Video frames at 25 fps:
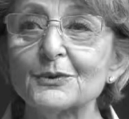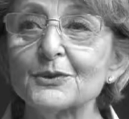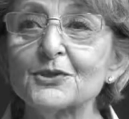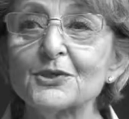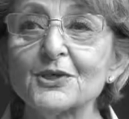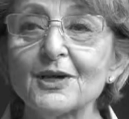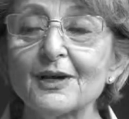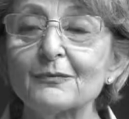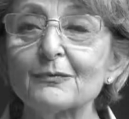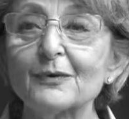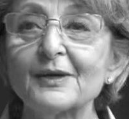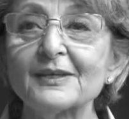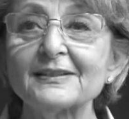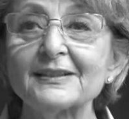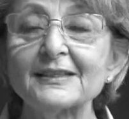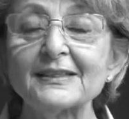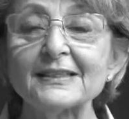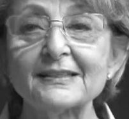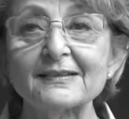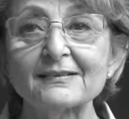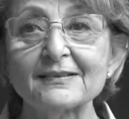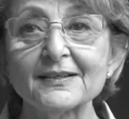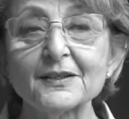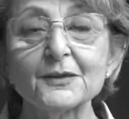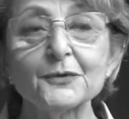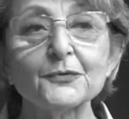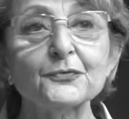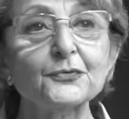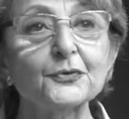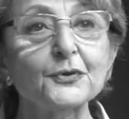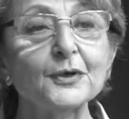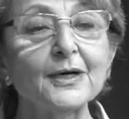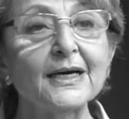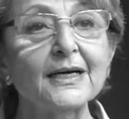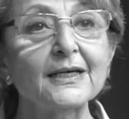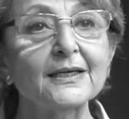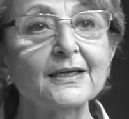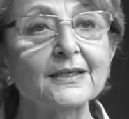shot right then and there if
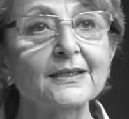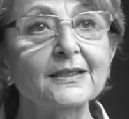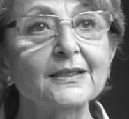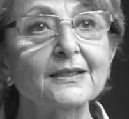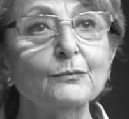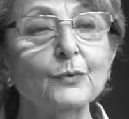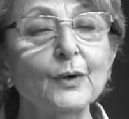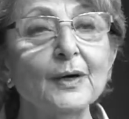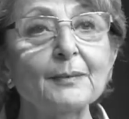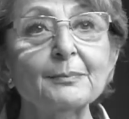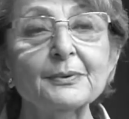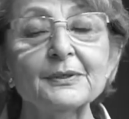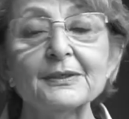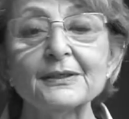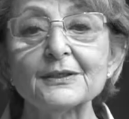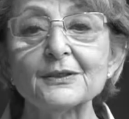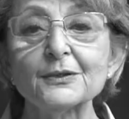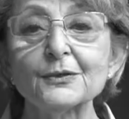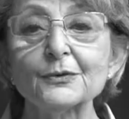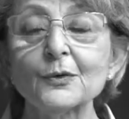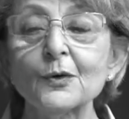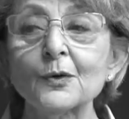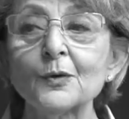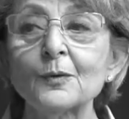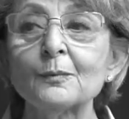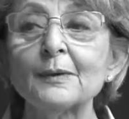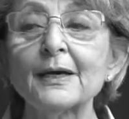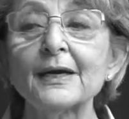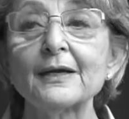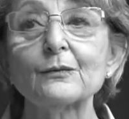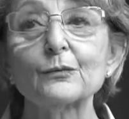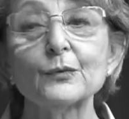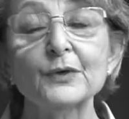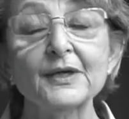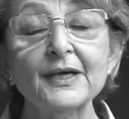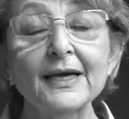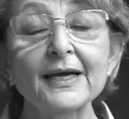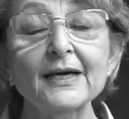you had any weapon in your home.
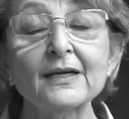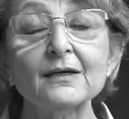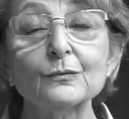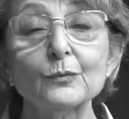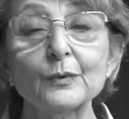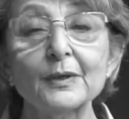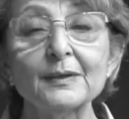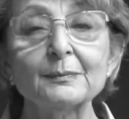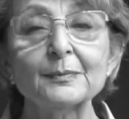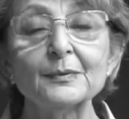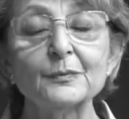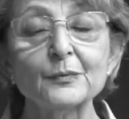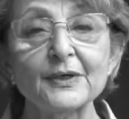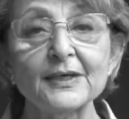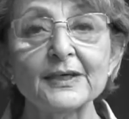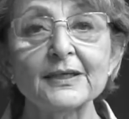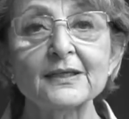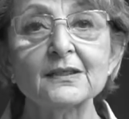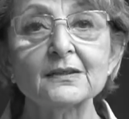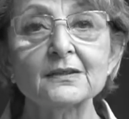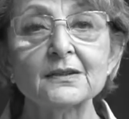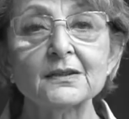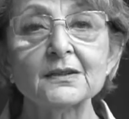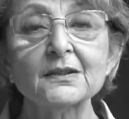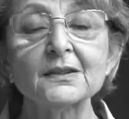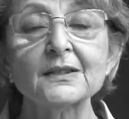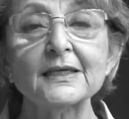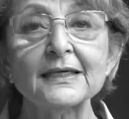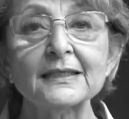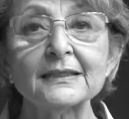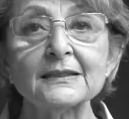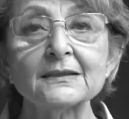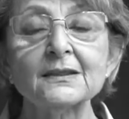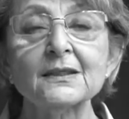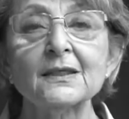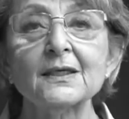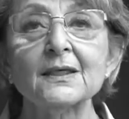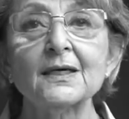And we had a weapon. We had a little
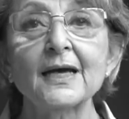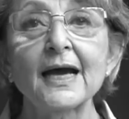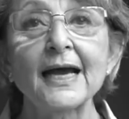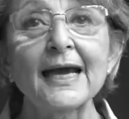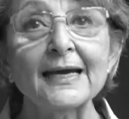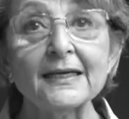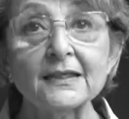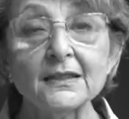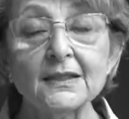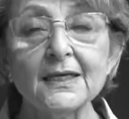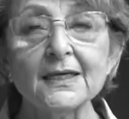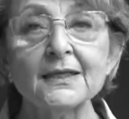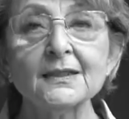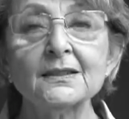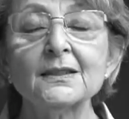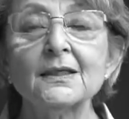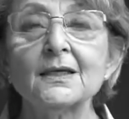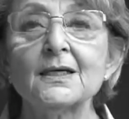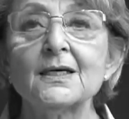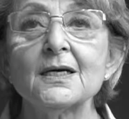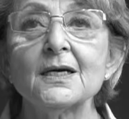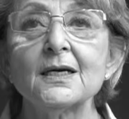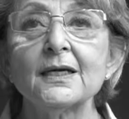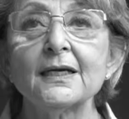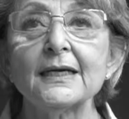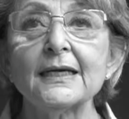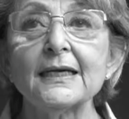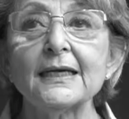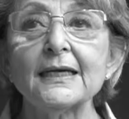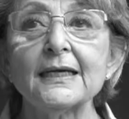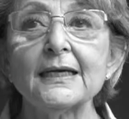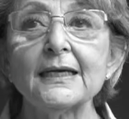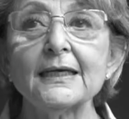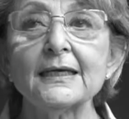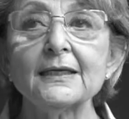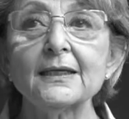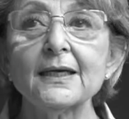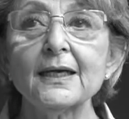gun, handgun,
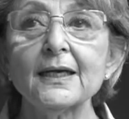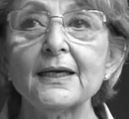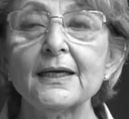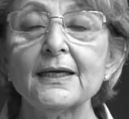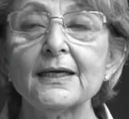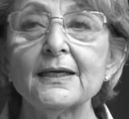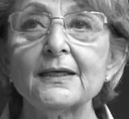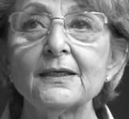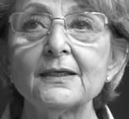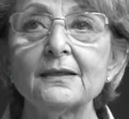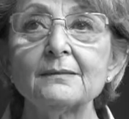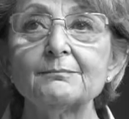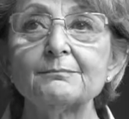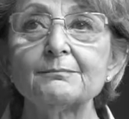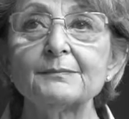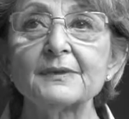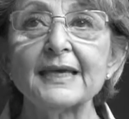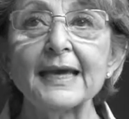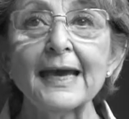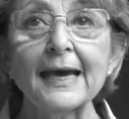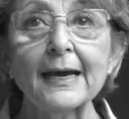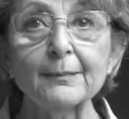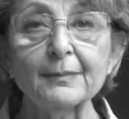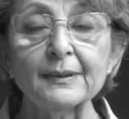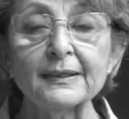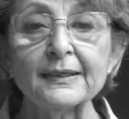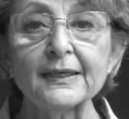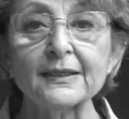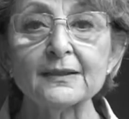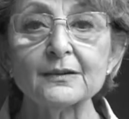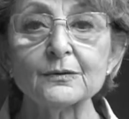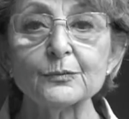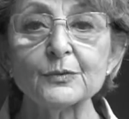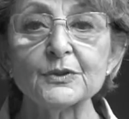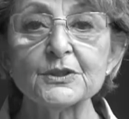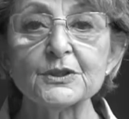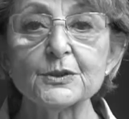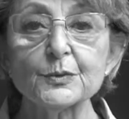in a
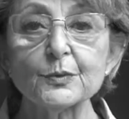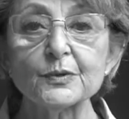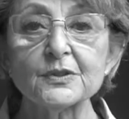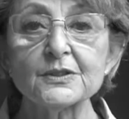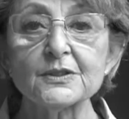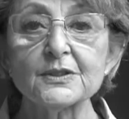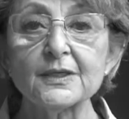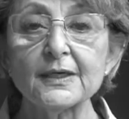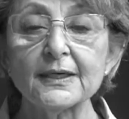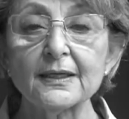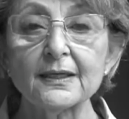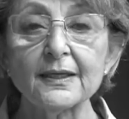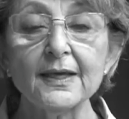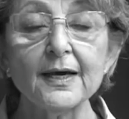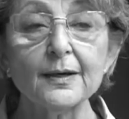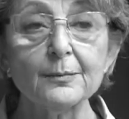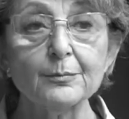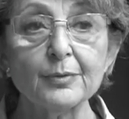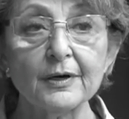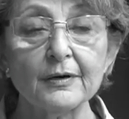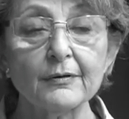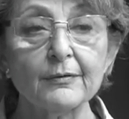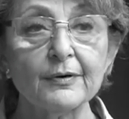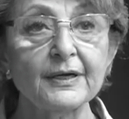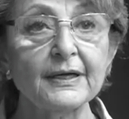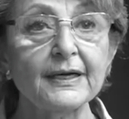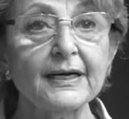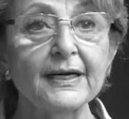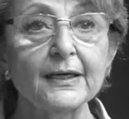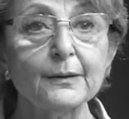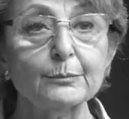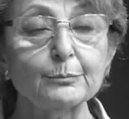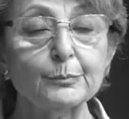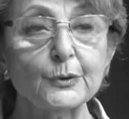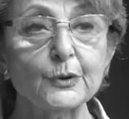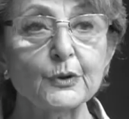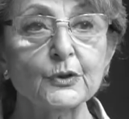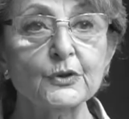cabinet, which was a library. It
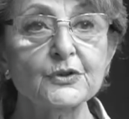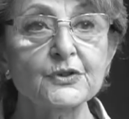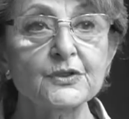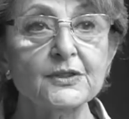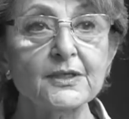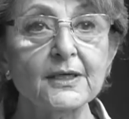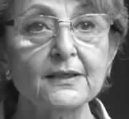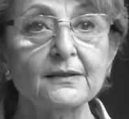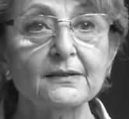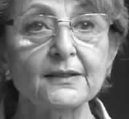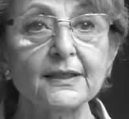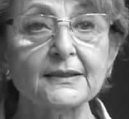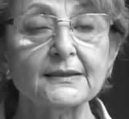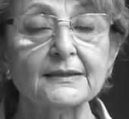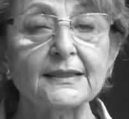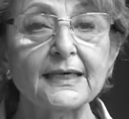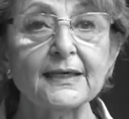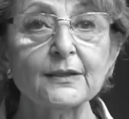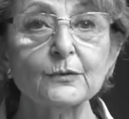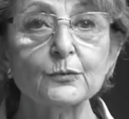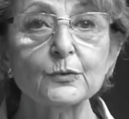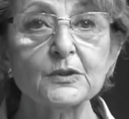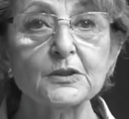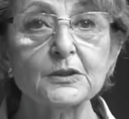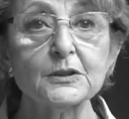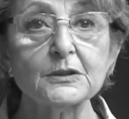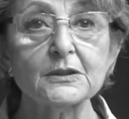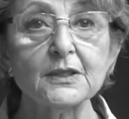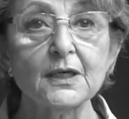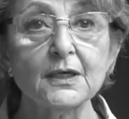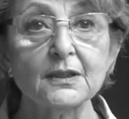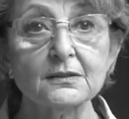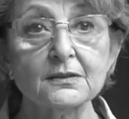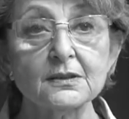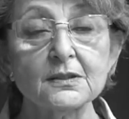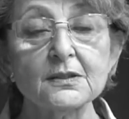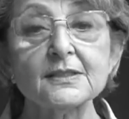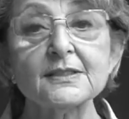had books, and that gun was
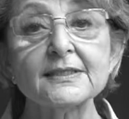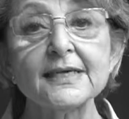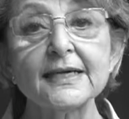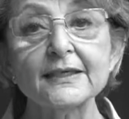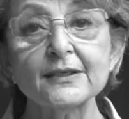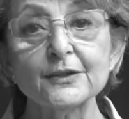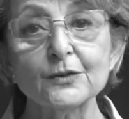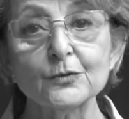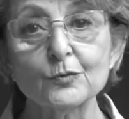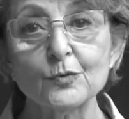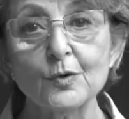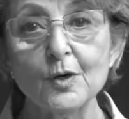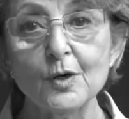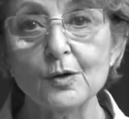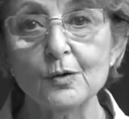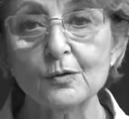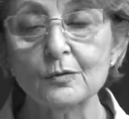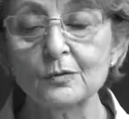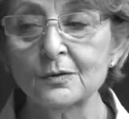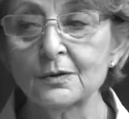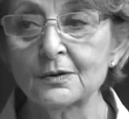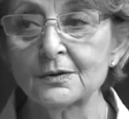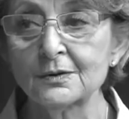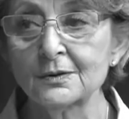on the second row